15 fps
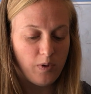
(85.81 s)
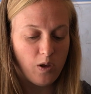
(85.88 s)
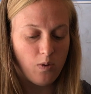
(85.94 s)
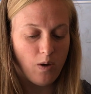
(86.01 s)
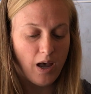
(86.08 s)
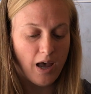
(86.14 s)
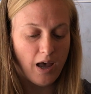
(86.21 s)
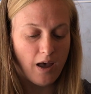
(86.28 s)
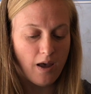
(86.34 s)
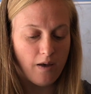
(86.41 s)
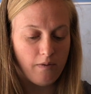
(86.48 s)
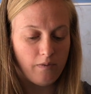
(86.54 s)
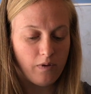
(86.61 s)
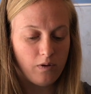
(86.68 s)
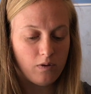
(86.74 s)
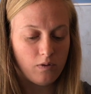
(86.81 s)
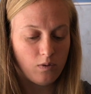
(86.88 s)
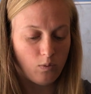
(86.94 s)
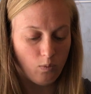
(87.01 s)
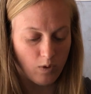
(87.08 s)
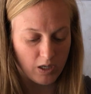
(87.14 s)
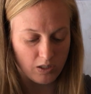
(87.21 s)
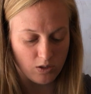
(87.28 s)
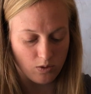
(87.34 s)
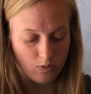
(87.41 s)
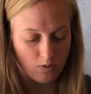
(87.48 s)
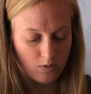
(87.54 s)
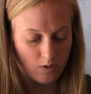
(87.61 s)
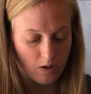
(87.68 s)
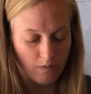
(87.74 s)
You have 1, 2,
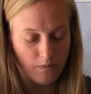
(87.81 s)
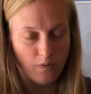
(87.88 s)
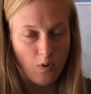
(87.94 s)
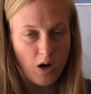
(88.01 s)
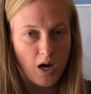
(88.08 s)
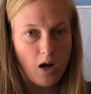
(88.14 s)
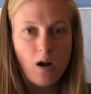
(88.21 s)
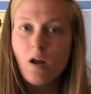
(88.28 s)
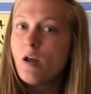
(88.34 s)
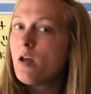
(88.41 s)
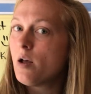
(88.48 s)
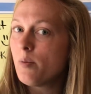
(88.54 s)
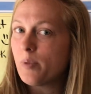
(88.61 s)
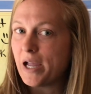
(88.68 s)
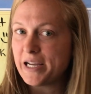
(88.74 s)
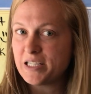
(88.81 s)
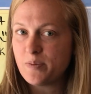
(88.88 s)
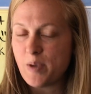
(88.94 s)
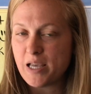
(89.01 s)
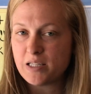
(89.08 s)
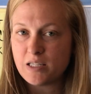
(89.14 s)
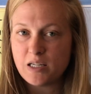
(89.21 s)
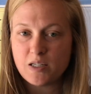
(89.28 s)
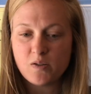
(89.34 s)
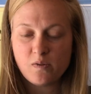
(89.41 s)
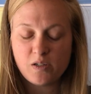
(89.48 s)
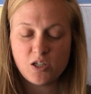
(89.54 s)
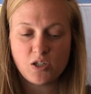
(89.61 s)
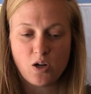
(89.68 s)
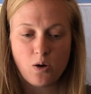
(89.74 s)
3, 4 blank spaces
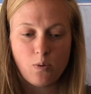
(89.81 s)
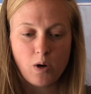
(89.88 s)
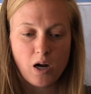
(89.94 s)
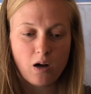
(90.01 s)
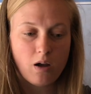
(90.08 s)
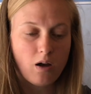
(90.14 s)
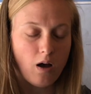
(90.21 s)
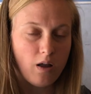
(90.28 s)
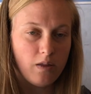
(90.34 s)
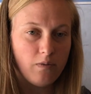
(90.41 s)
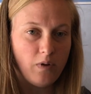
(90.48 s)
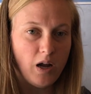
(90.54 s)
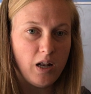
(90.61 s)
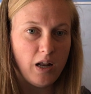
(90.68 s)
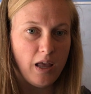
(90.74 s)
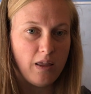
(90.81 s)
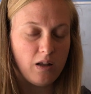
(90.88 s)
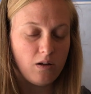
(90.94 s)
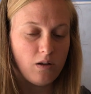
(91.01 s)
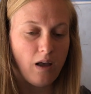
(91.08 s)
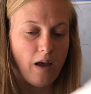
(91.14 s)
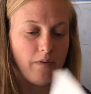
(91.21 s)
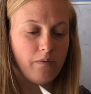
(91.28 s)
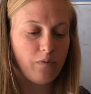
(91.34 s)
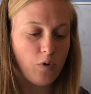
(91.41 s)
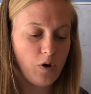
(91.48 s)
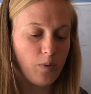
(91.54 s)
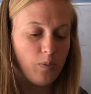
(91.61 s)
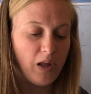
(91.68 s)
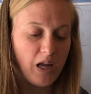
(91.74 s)
to show work on the front, and then you'll have
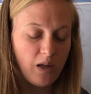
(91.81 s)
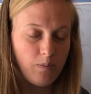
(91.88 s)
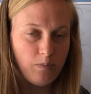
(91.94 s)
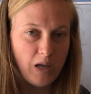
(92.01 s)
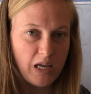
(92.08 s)
4 blank